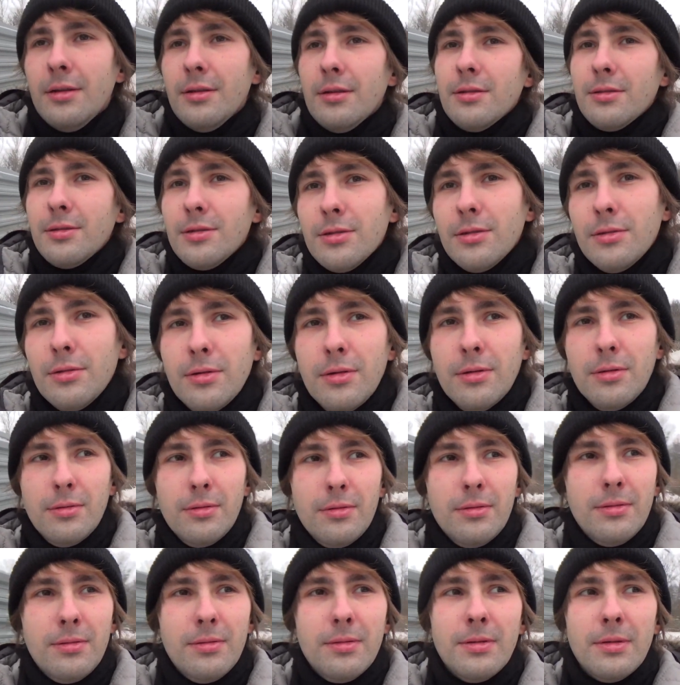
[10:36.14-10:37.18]

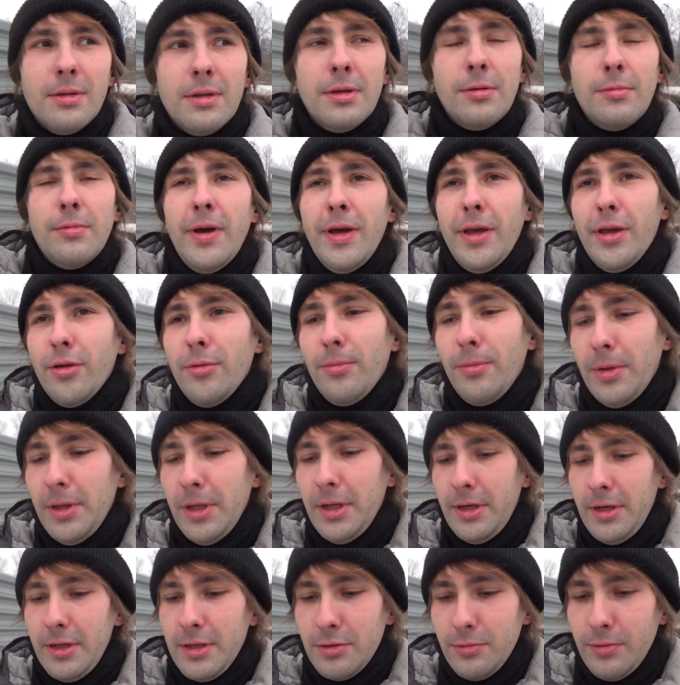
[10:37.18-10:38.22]
So the vacuum
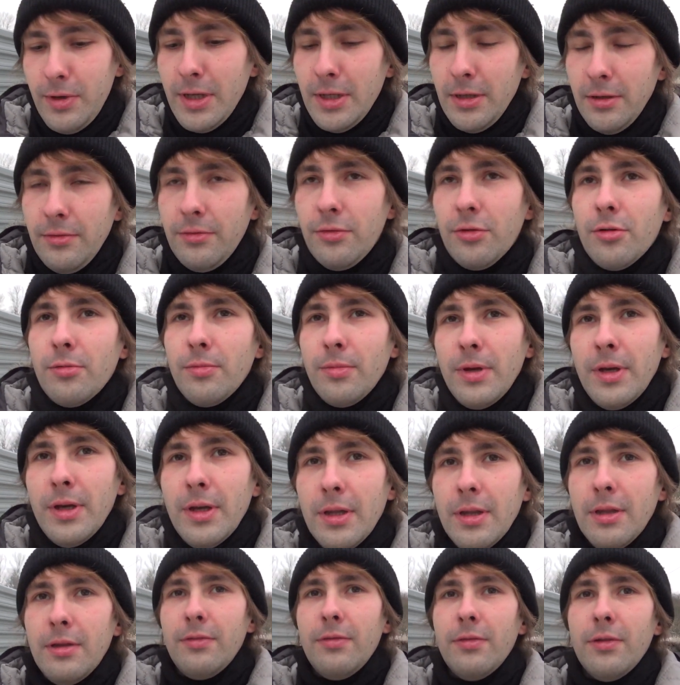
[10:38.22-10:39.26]
cleaner is waiting for me
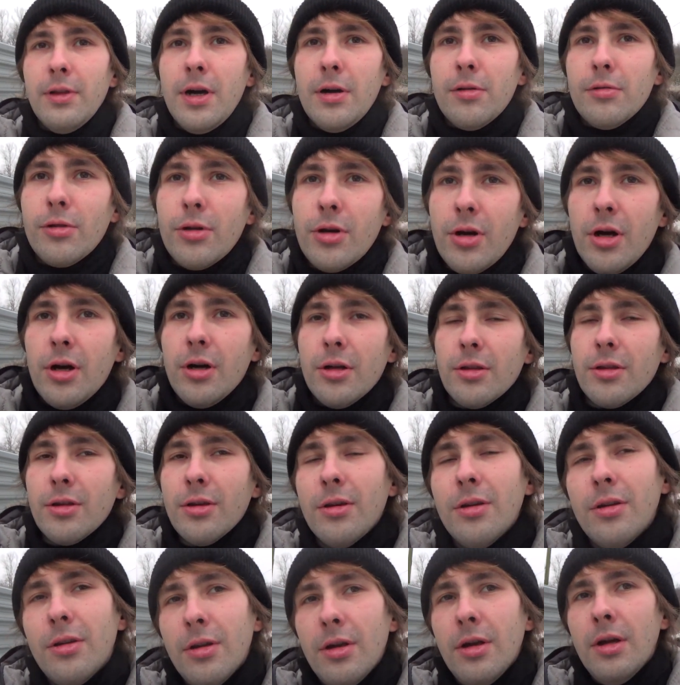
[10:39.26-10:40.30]
and the flower cut.
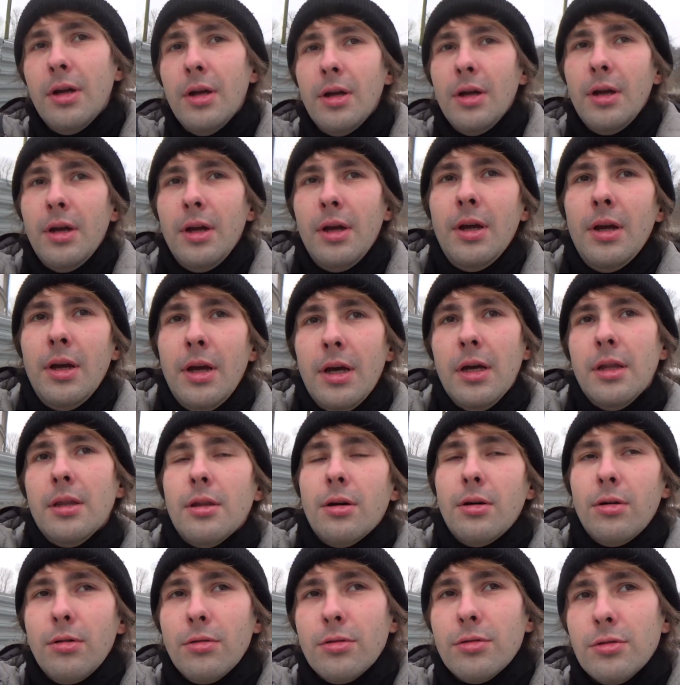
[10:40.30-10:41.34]
And
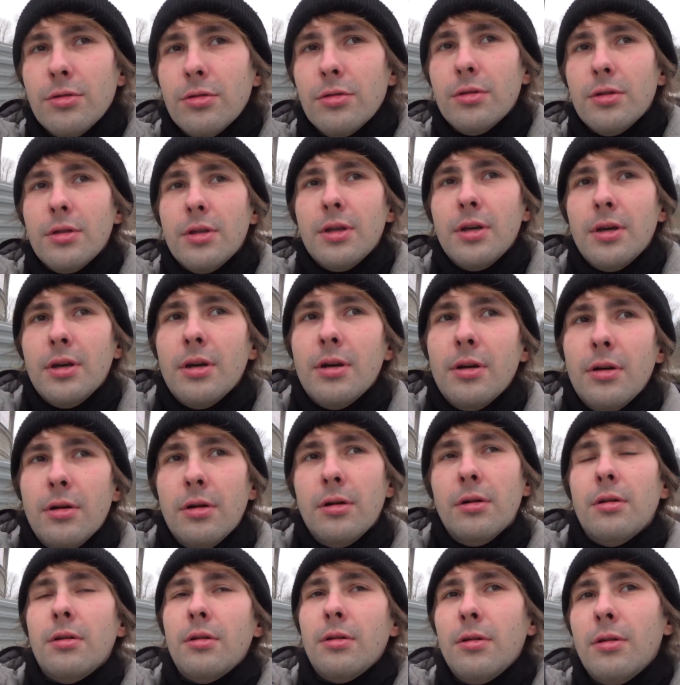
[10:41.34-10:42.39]
also the
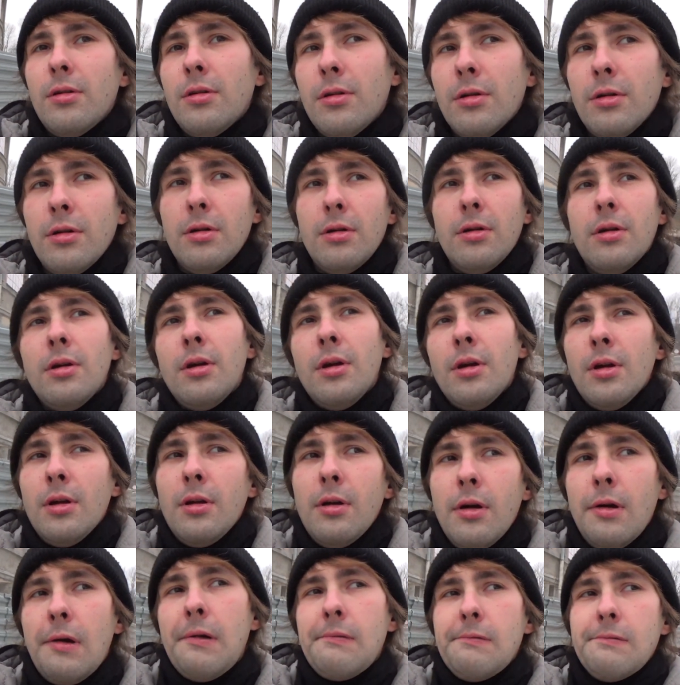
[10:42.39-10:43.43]

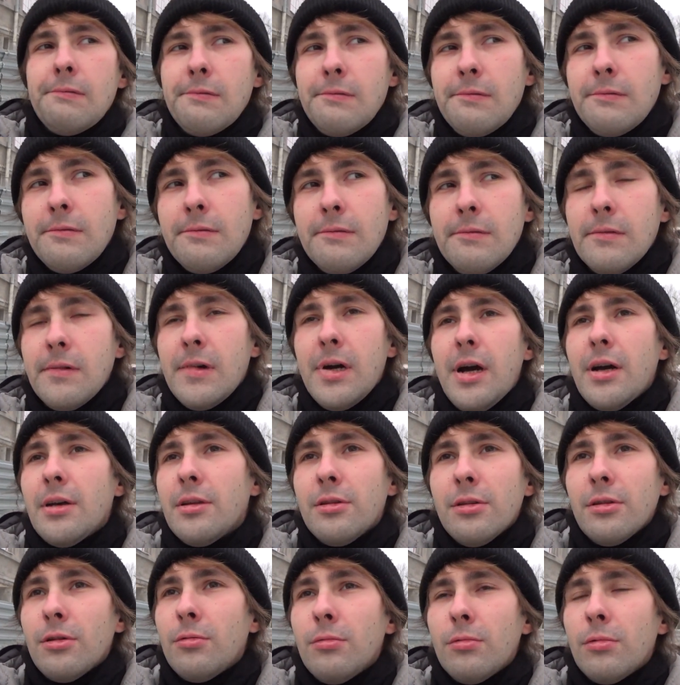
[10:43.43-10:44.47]
I
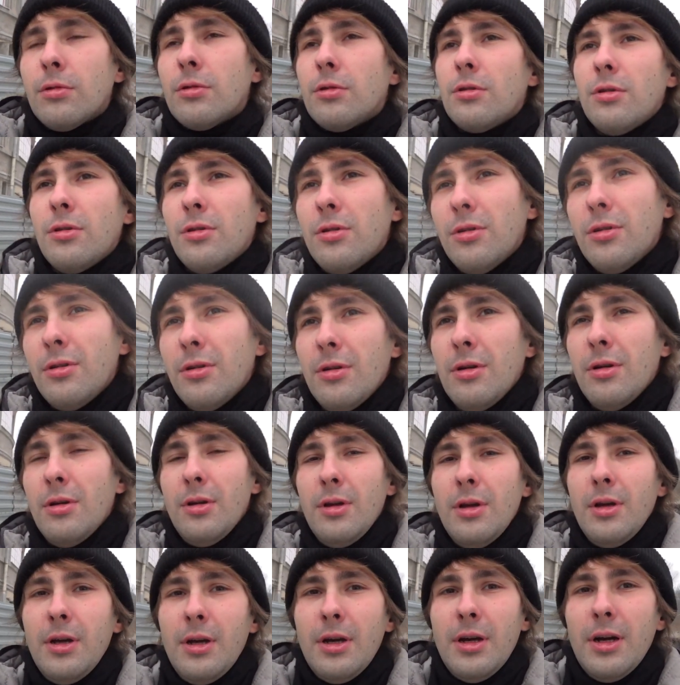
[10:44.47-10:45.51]
don't know what.
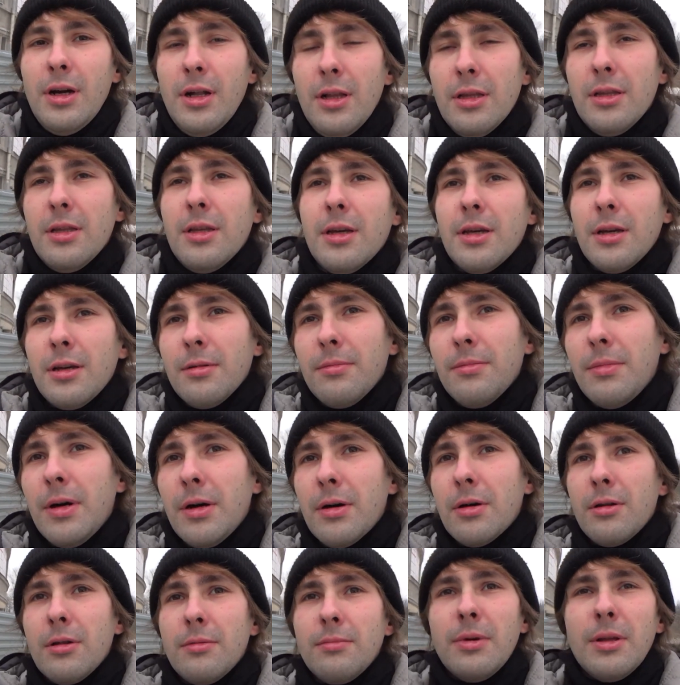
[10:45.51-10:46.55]
I'll think
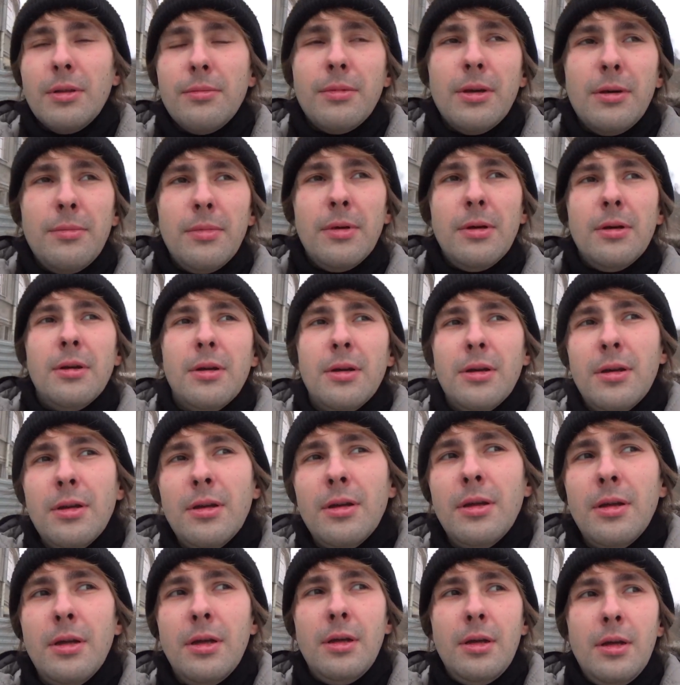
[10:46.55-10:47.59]
about it, but maybe
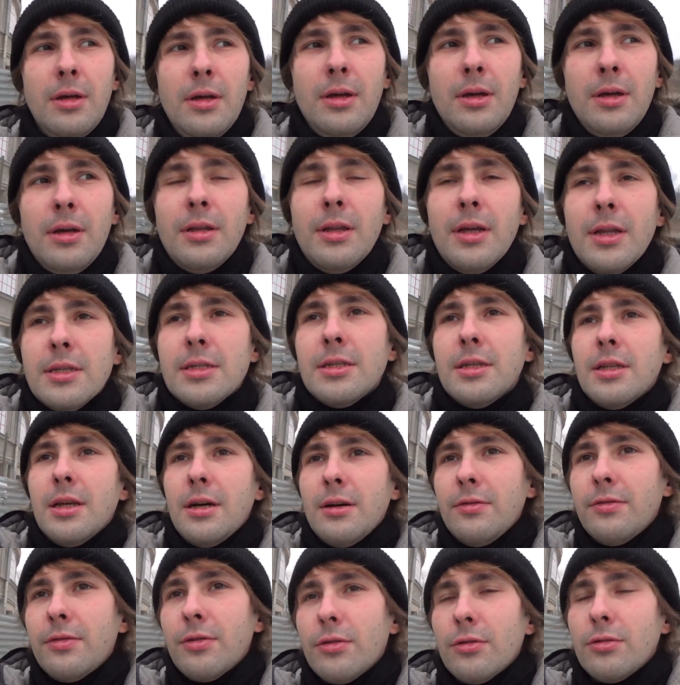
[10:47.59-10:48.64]
that's
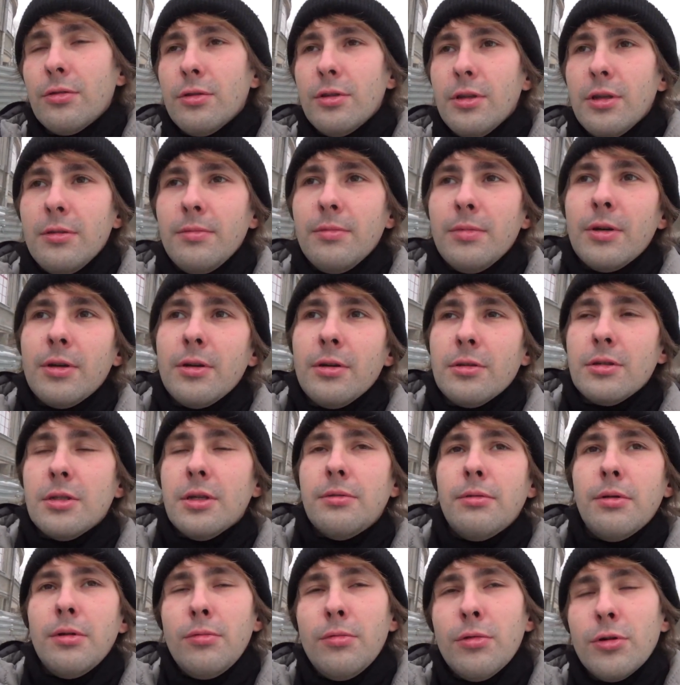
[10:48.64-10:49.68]
enough for today, because I
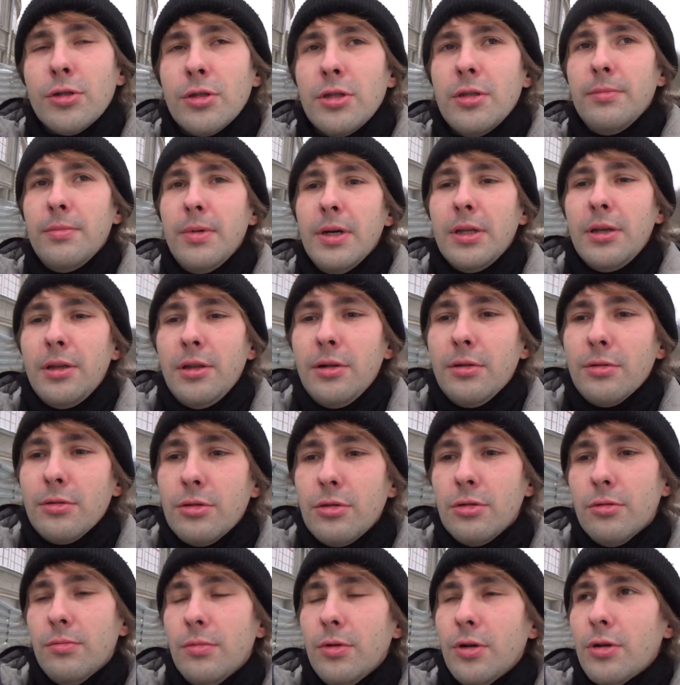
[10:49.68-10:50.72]
will wash the bedclothes
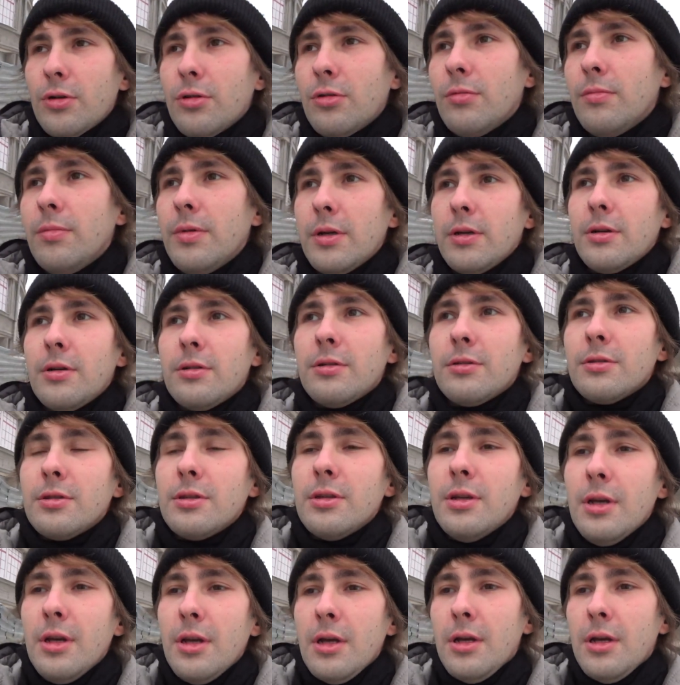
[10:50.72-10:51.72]
tomorrow, because